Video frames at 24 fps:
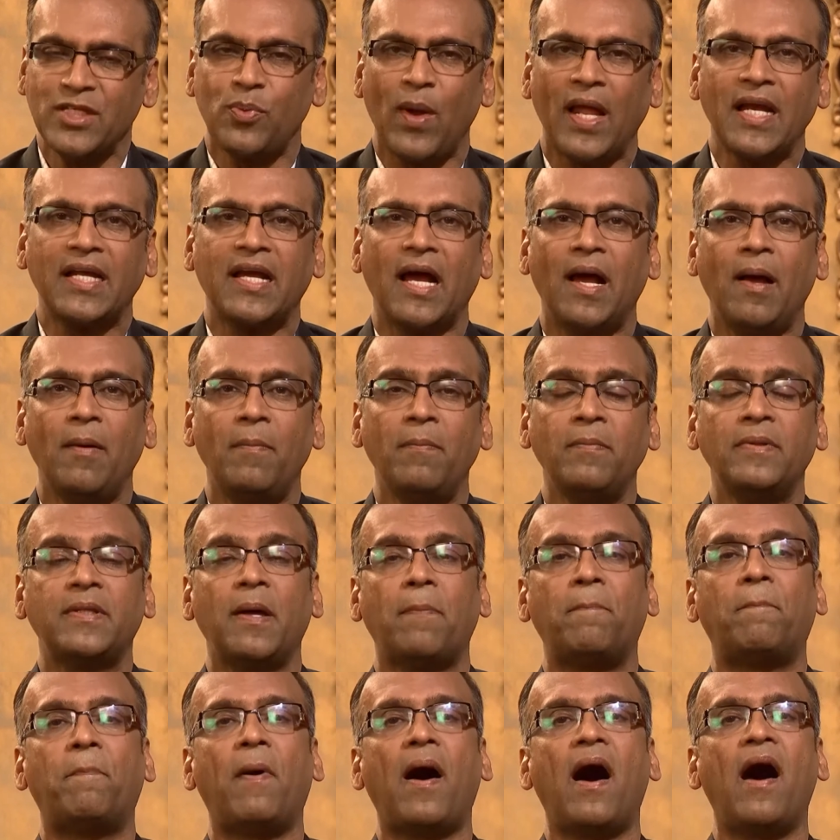welcome the
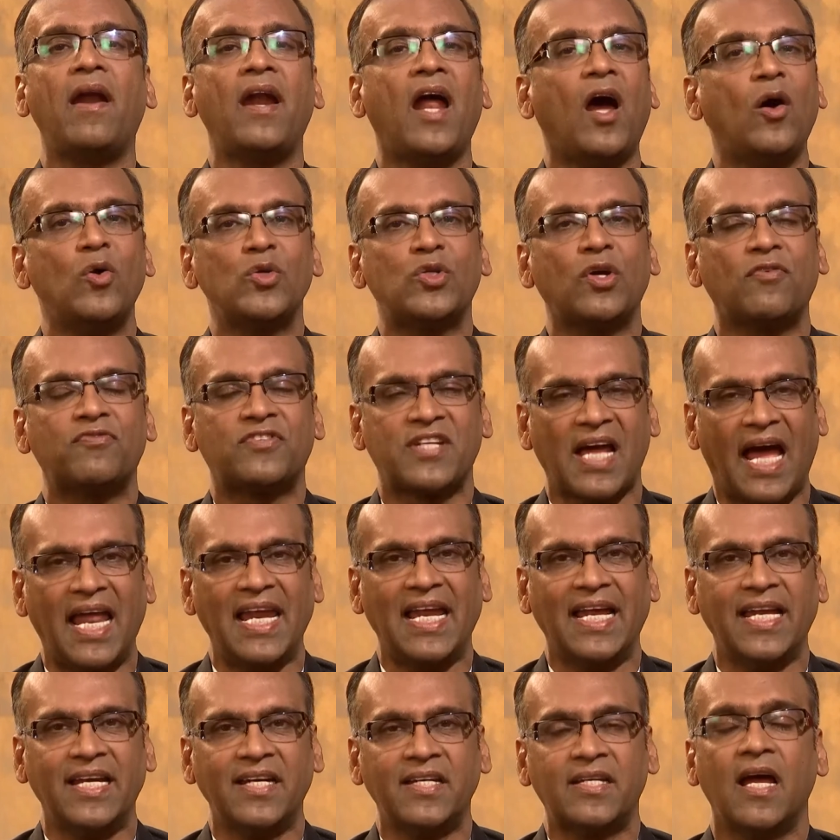powerhouse of
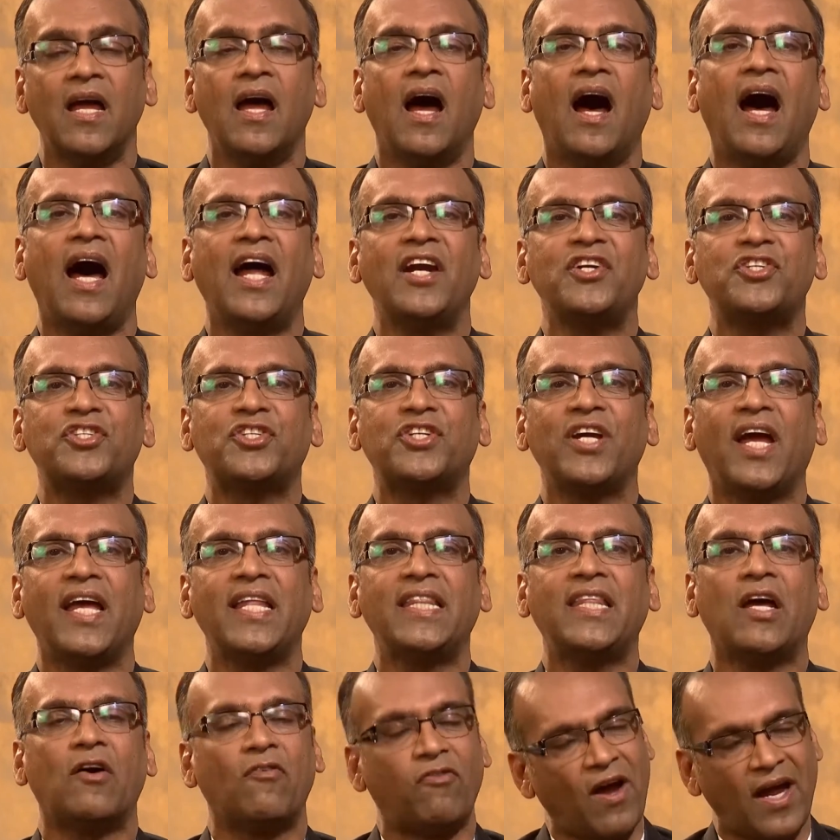talent, Arshad
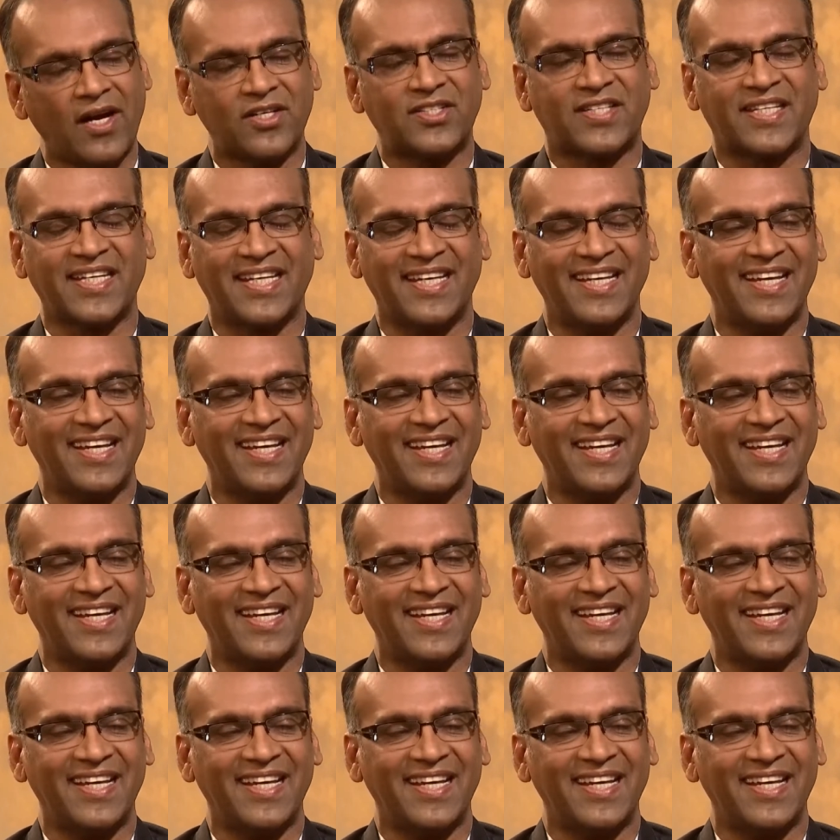Warsi.